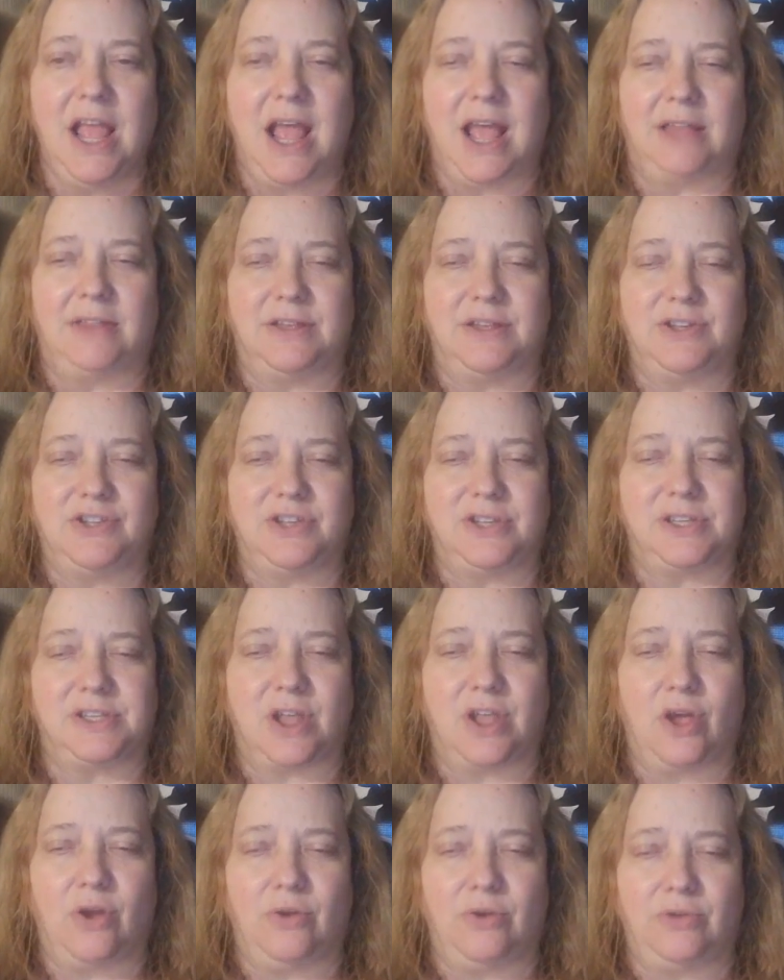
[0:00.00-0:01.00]
And let's
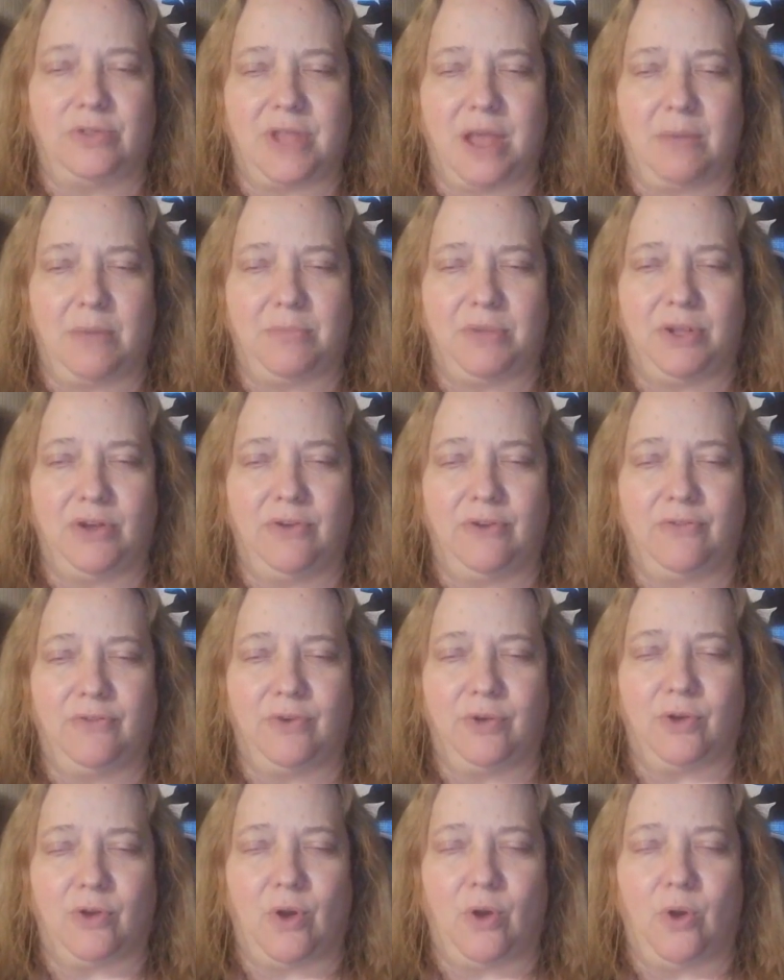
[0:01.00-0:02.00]
just coat that
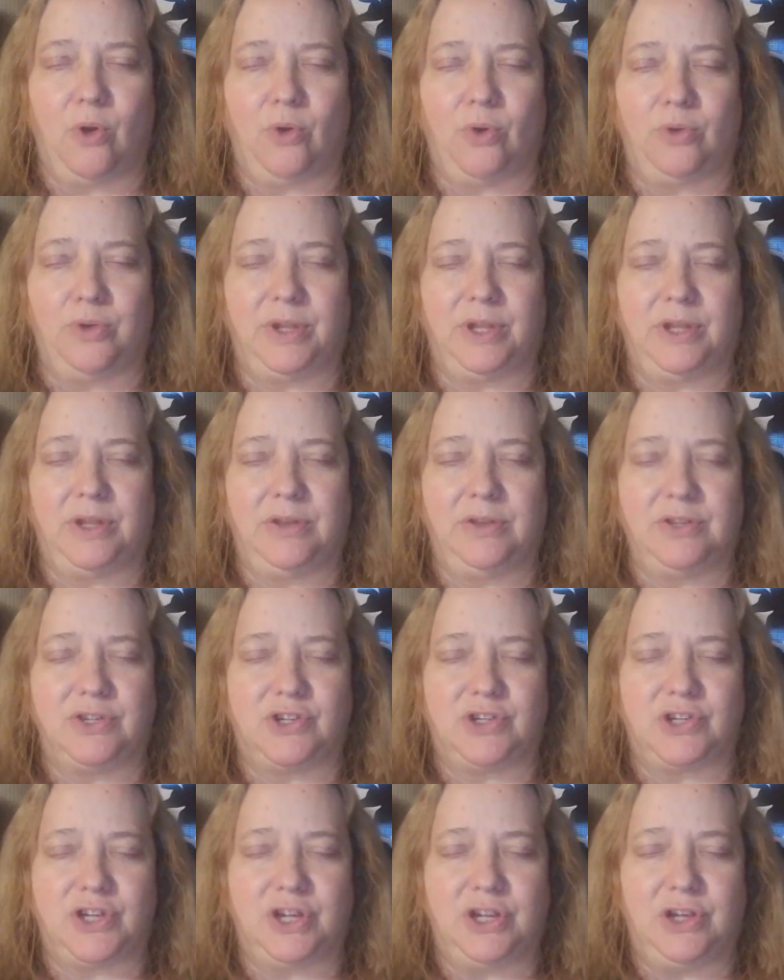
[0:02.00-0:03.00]
beautiful golden
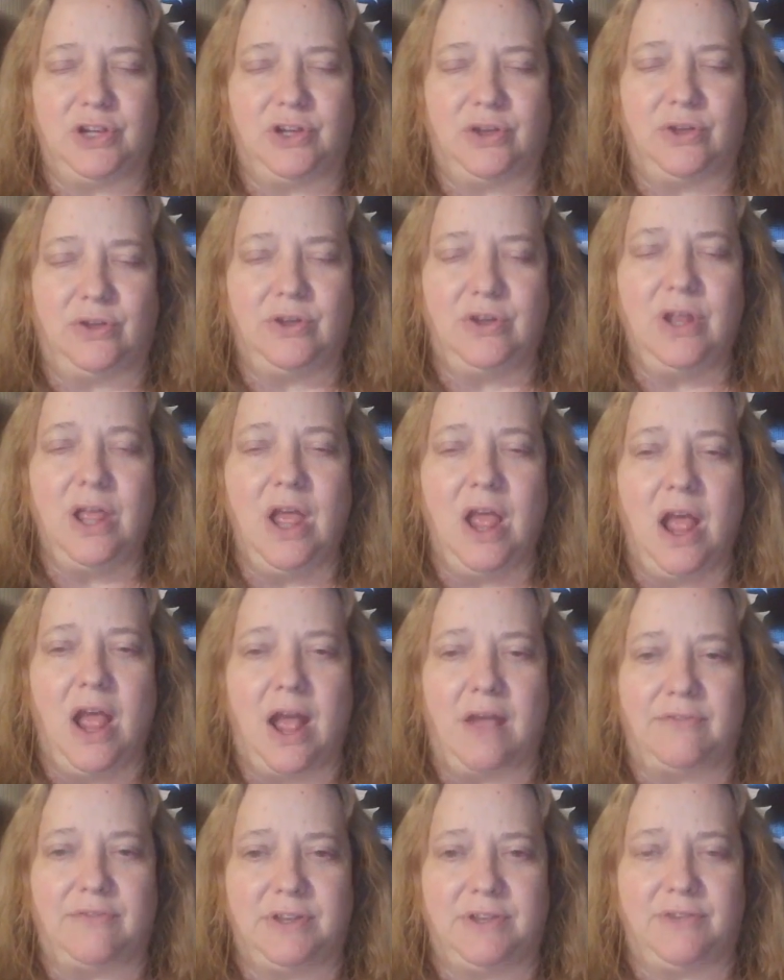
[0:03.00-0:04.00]
shield
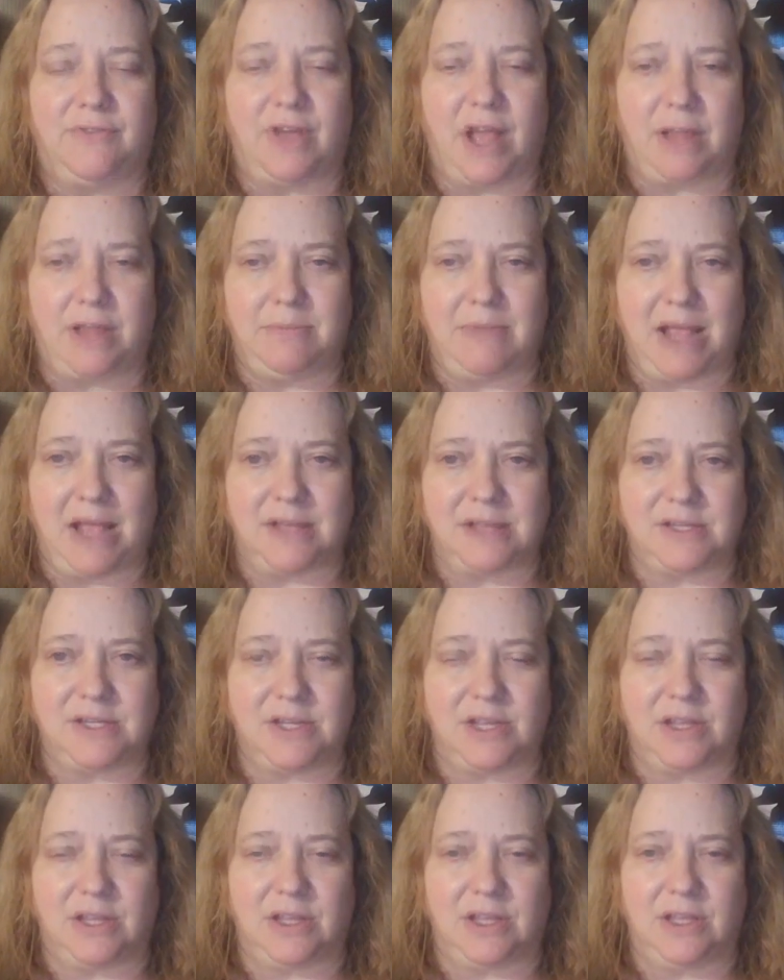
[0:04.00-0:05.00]
of the divine
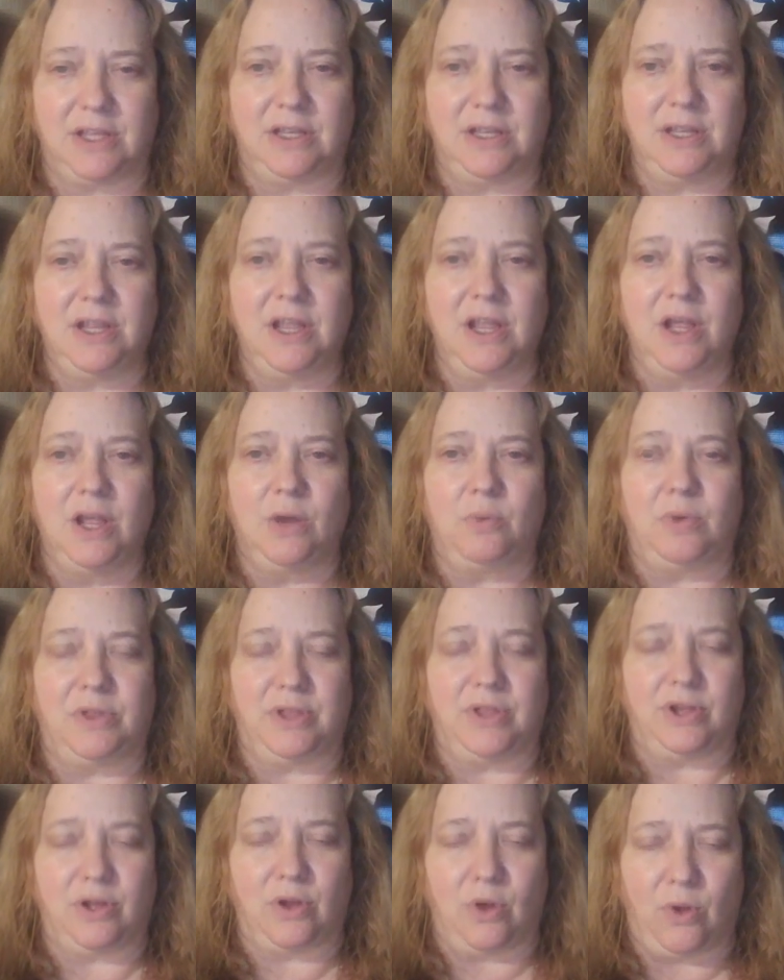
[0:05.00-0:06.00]
masculine
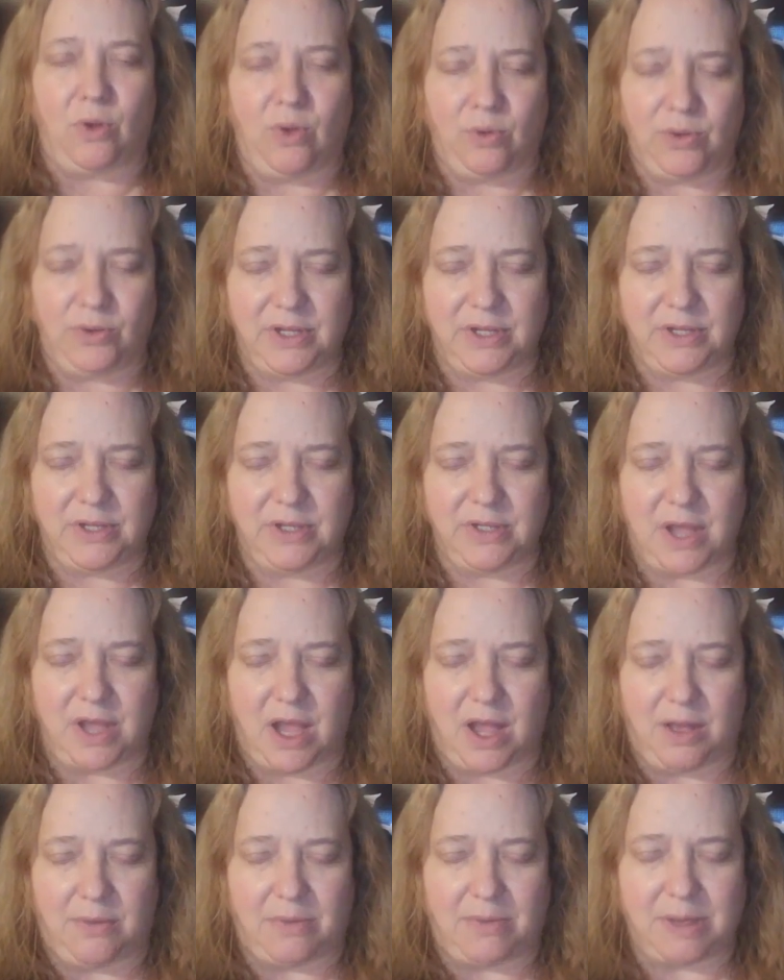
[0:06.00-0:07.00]
with a golden,
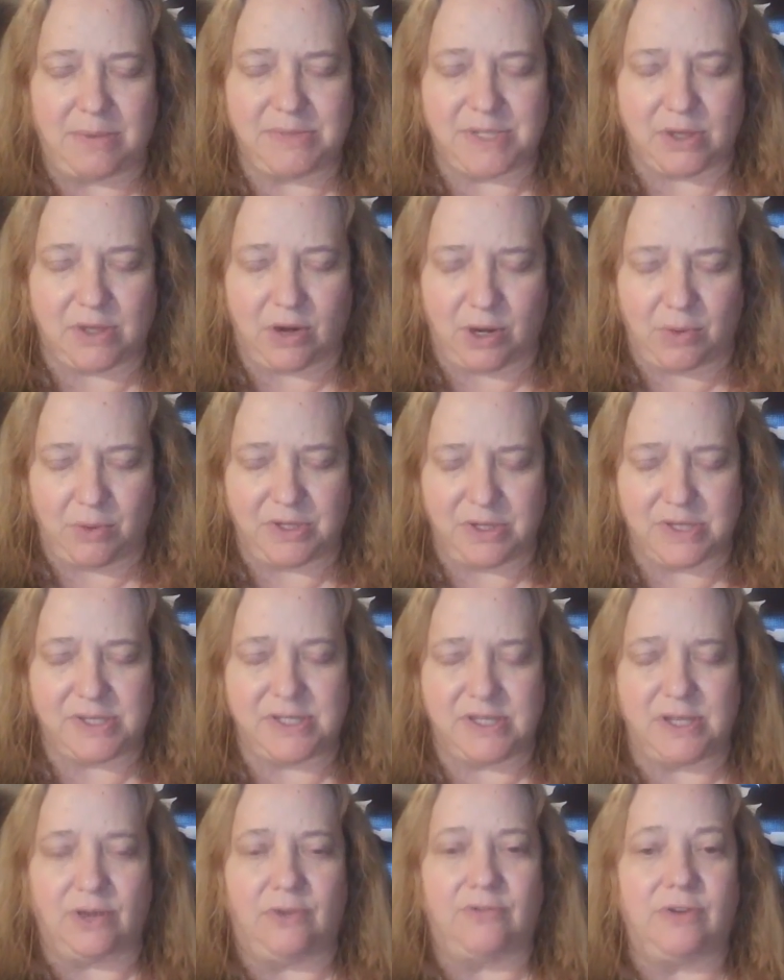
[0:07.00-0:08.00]
um, I'm sorry, with a
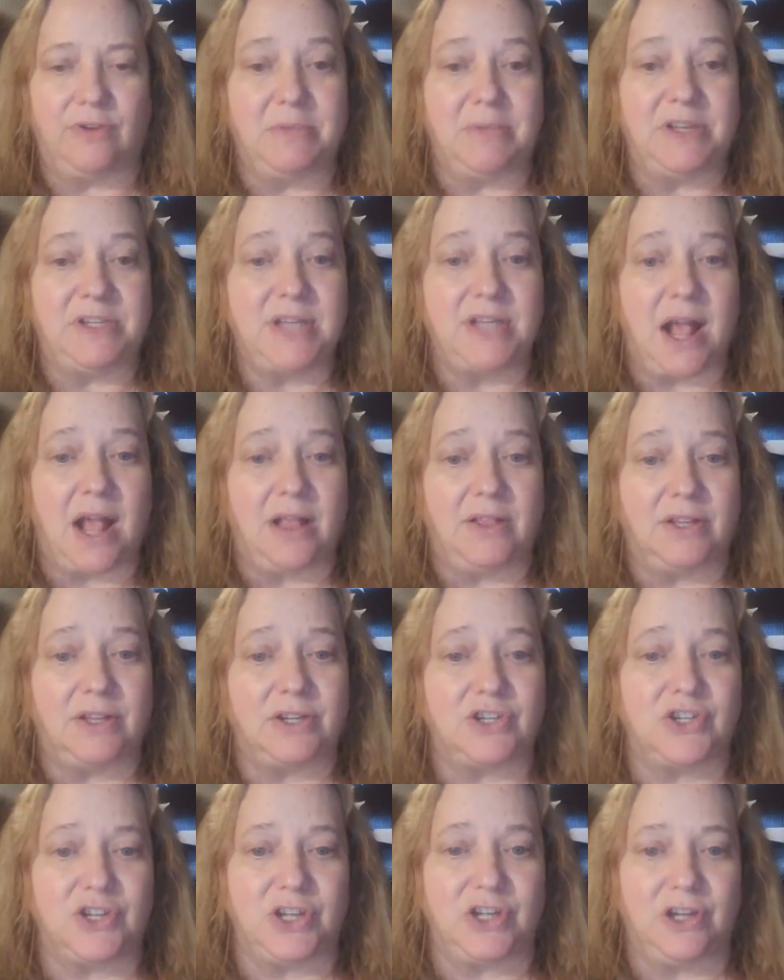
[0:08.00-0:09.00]
silver metallic
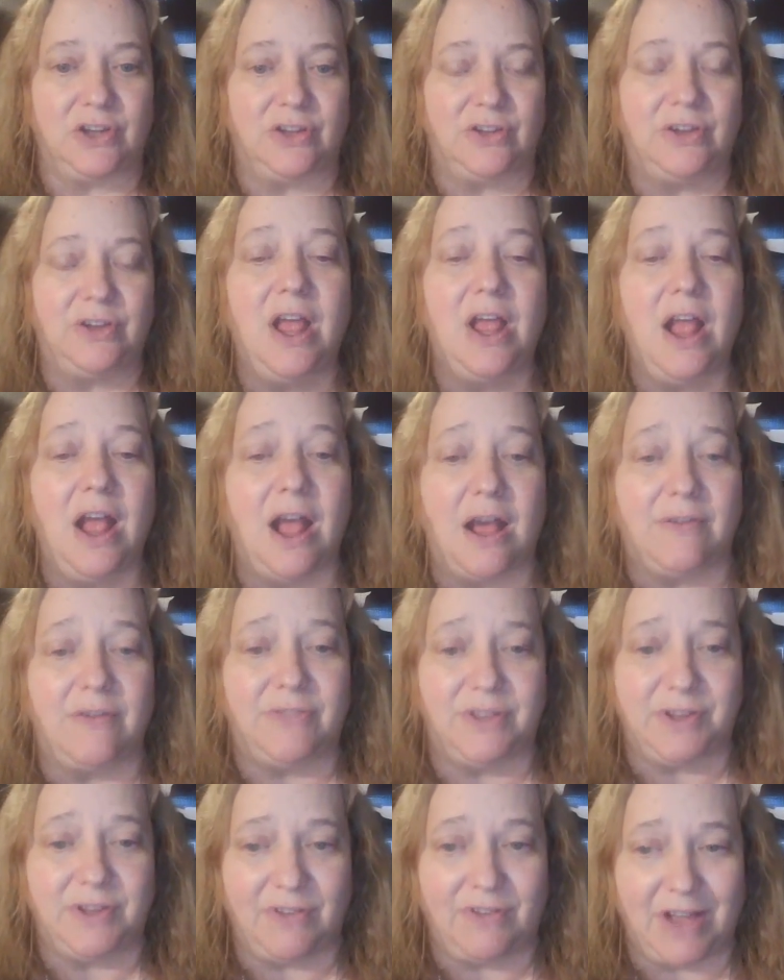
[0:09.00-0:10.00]
shield of
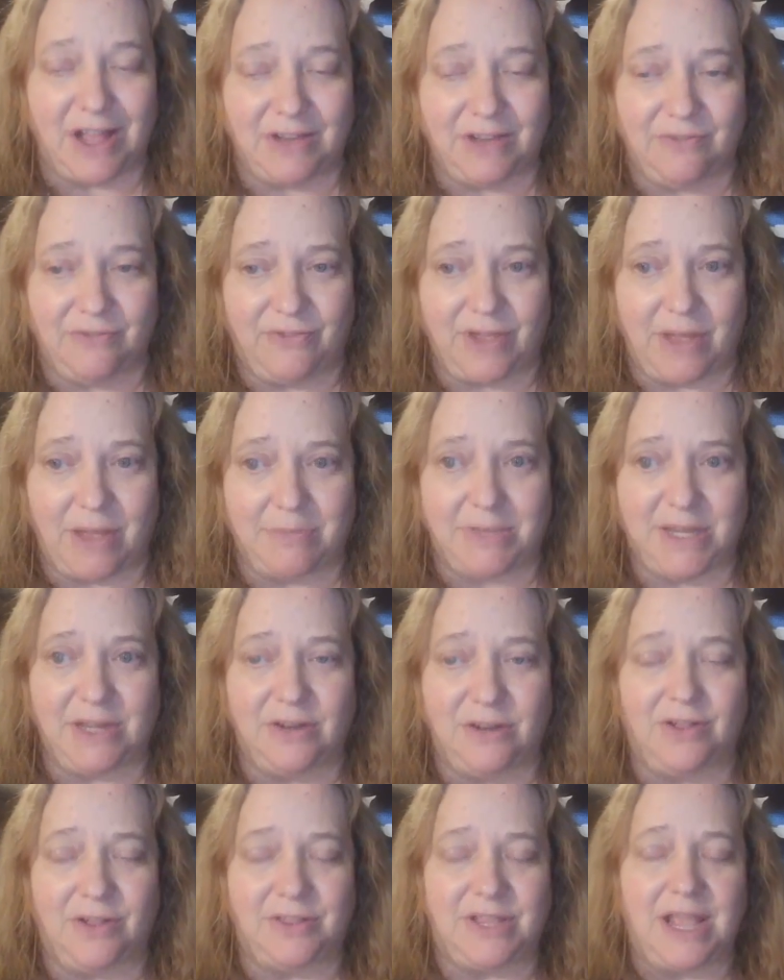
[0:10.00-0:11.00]
the Divine
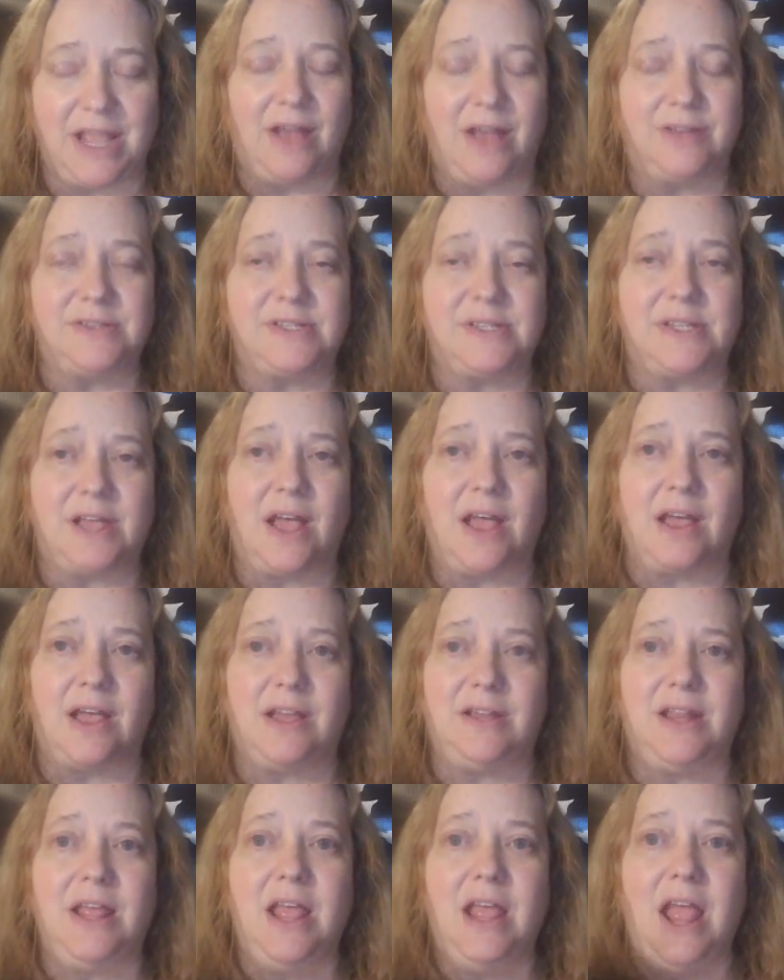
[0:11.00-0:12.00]
Feminine on the outside.